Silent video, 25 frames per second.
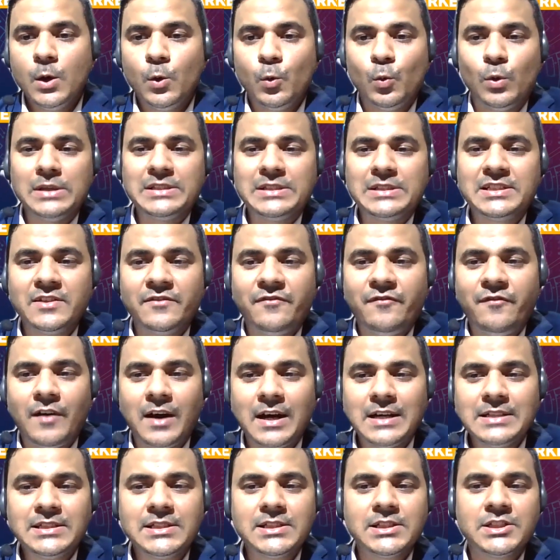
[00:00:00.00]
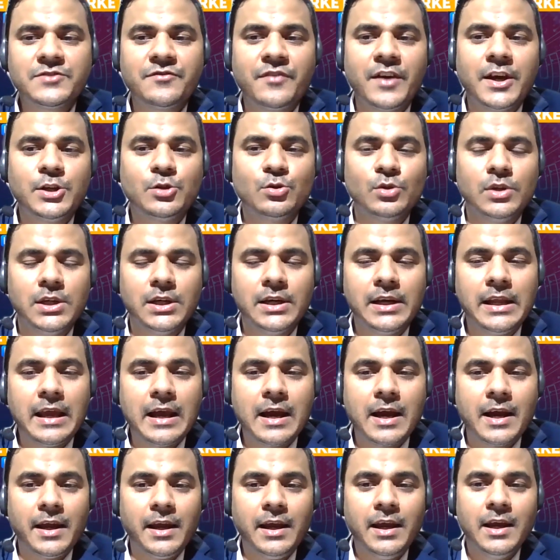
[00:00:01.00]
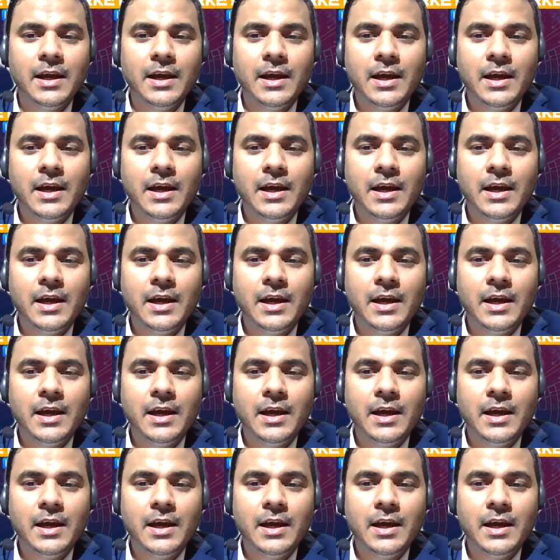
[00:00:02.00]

what's the fastest way to learn AI